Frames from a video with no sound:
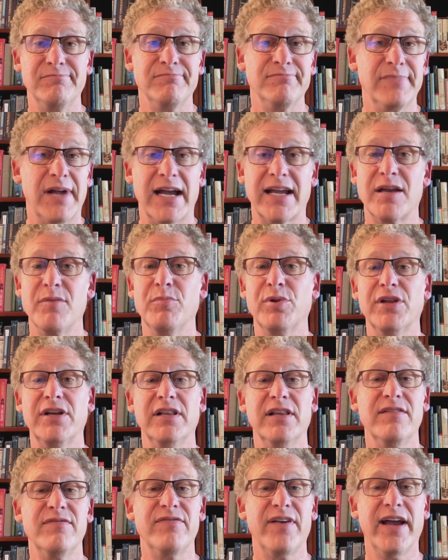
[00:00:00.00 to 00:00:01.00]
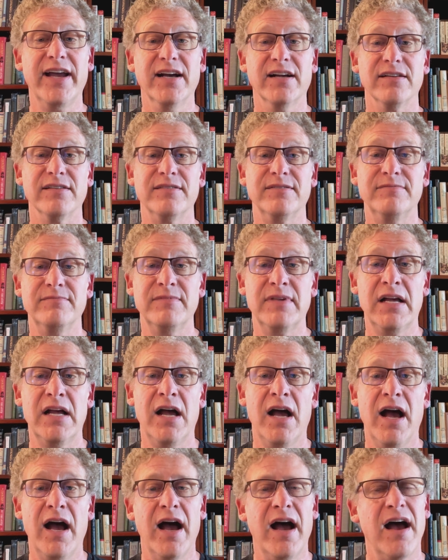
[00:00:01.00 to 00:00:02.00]
I completely failed.
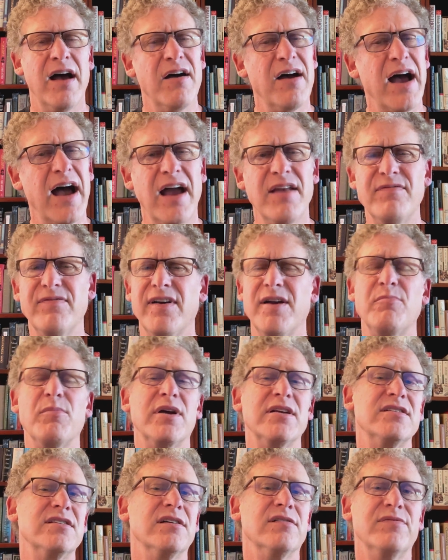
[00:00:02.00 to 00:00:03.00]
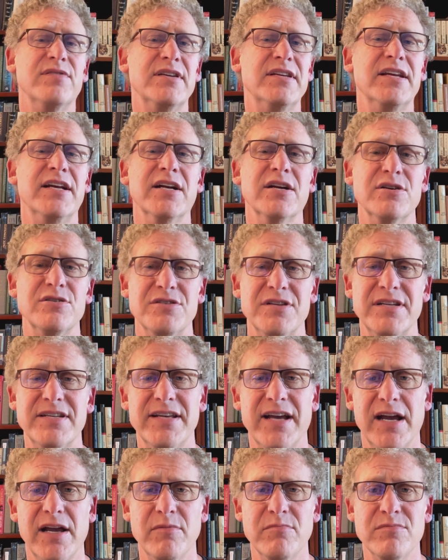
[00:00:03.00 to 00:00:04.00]
I'd find myself in tears at
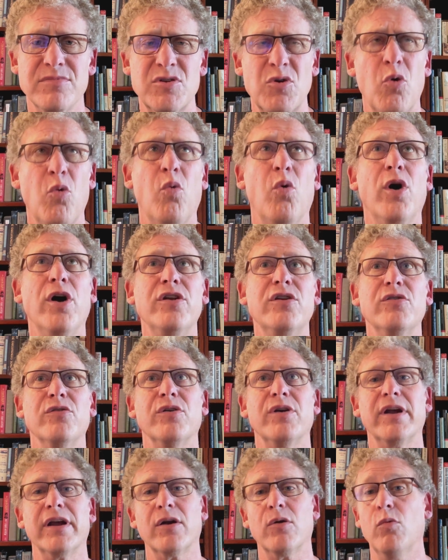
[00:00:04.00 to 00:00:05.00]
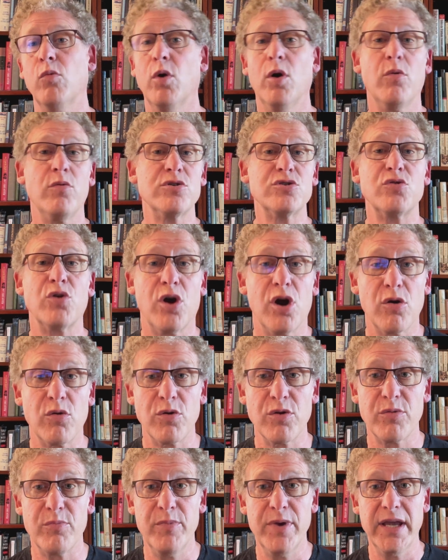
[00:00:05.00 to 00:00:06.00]
times, wondering what was wrong
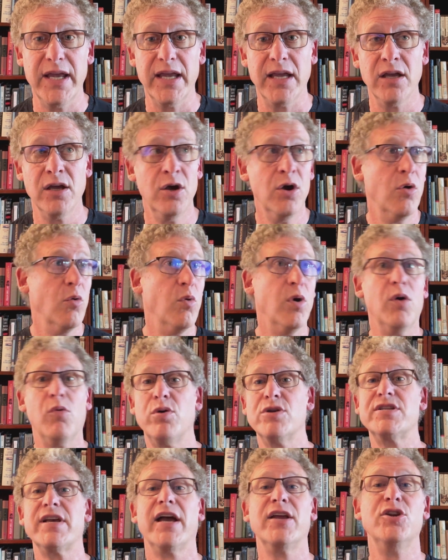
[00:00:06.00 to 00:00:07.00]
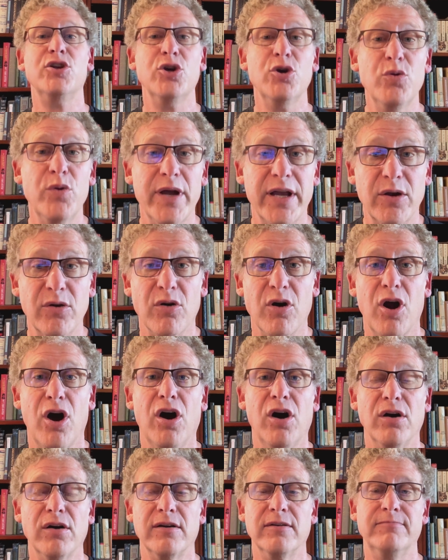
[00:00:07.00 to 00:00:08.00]
with me. What was I doing
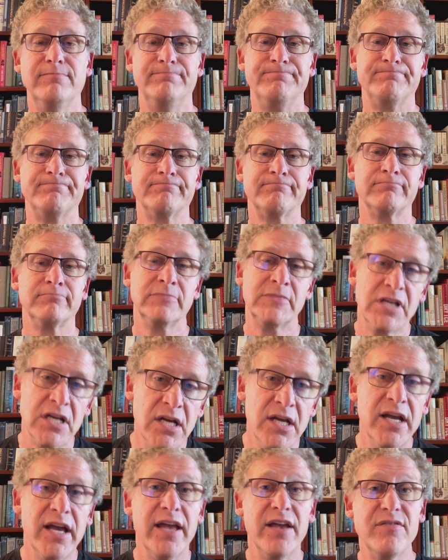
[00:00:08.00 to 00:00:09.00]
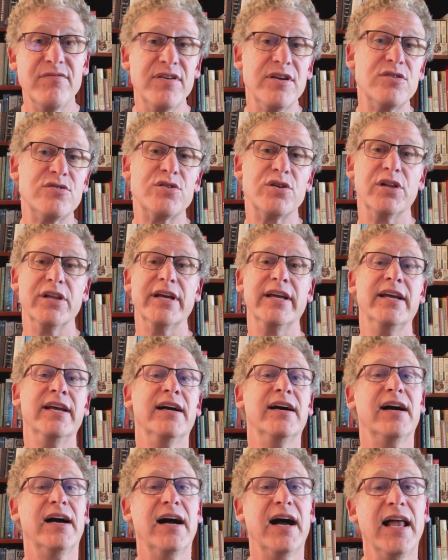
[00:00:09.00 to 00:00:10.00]
wrong? Eventually,
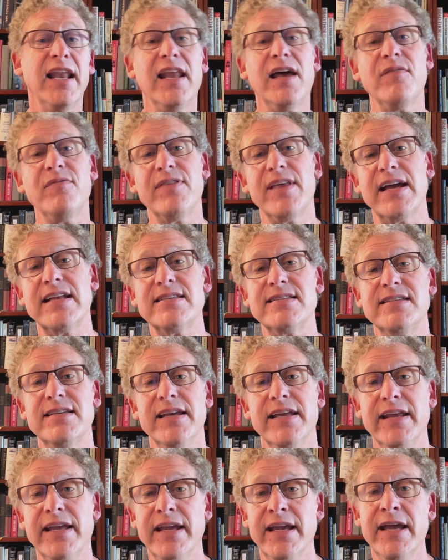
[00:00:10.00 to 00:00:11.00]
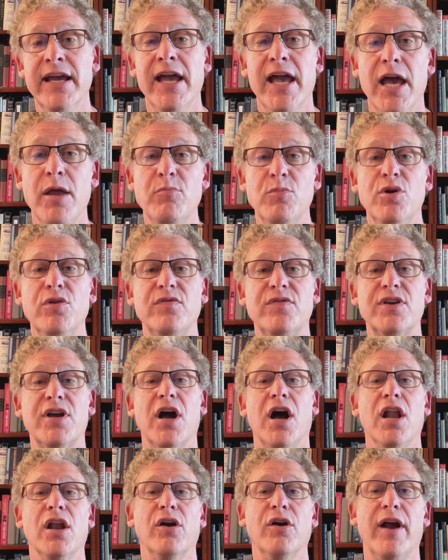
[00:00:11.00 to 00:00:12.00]
I left that city and moved to
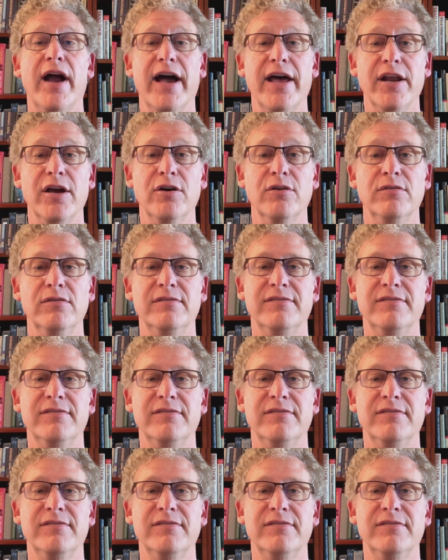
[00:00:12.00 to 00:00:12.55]
Colorado,